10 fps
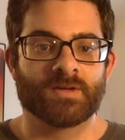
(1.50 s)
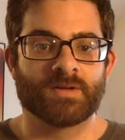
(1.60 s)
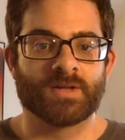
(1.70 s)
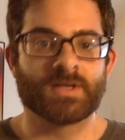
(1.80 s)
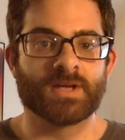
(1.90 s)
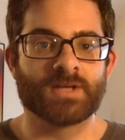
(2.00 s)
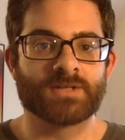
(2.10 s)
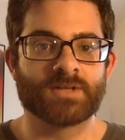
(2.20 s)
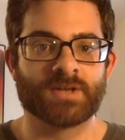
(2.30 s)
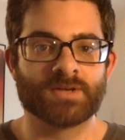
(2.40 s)
Hey
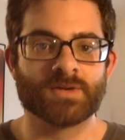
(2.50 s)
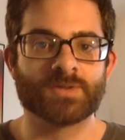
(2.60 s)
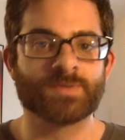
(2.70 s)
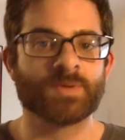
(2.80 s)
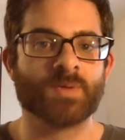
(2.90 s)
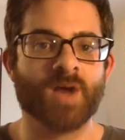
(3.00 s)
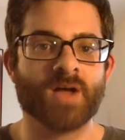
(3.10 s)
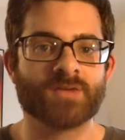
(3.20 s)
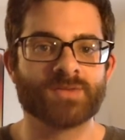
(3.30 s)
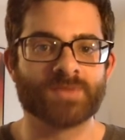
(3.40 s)
guys, I know it's been a
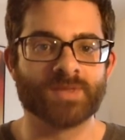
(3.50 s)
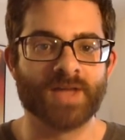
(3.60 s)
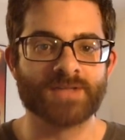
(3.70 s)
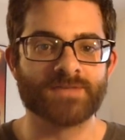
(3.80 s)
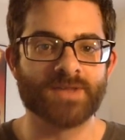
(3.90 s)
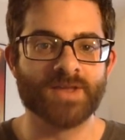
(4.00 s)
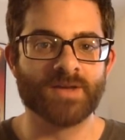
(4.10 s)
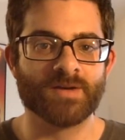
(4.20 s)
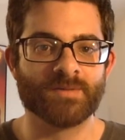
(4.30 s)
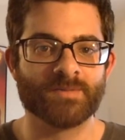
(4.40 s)
while since my last
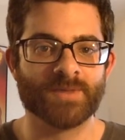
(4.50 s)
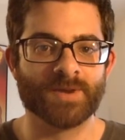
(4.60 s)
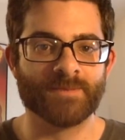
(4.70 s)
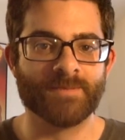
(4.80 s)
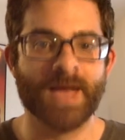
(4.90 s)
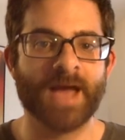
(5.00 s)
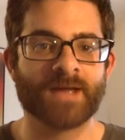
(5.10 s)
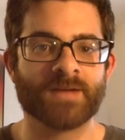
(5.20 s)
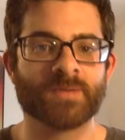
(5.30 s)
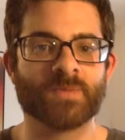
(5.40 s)
video, but I'm back
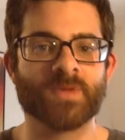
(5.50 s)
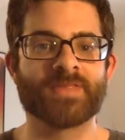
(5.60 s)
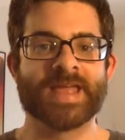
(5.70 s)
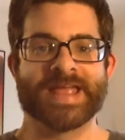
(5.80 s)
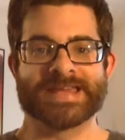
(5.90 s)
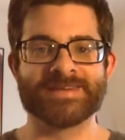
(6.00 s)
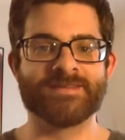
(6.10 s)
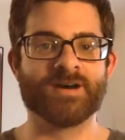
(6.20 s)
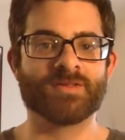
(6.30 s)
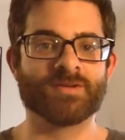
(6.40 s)
with
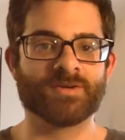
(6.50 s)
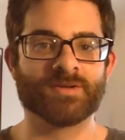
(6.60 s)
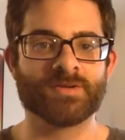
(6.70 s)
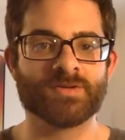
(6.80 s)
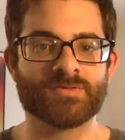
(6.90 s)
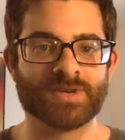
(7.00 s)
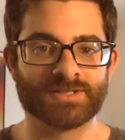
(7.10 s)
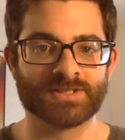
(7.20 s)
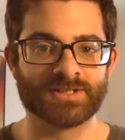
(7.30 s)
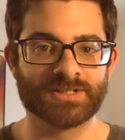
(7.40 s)
another
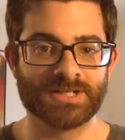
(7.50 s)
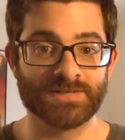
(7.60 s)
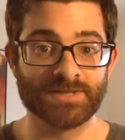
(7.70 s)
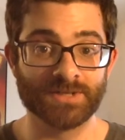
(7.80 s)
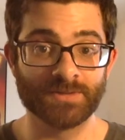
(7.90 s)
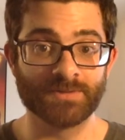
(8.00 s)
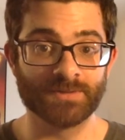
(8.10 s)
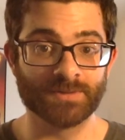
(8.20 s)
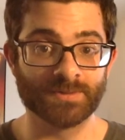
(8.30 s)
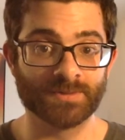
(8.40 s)
wrestling DVD
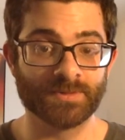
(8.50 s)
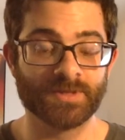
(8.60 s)
review.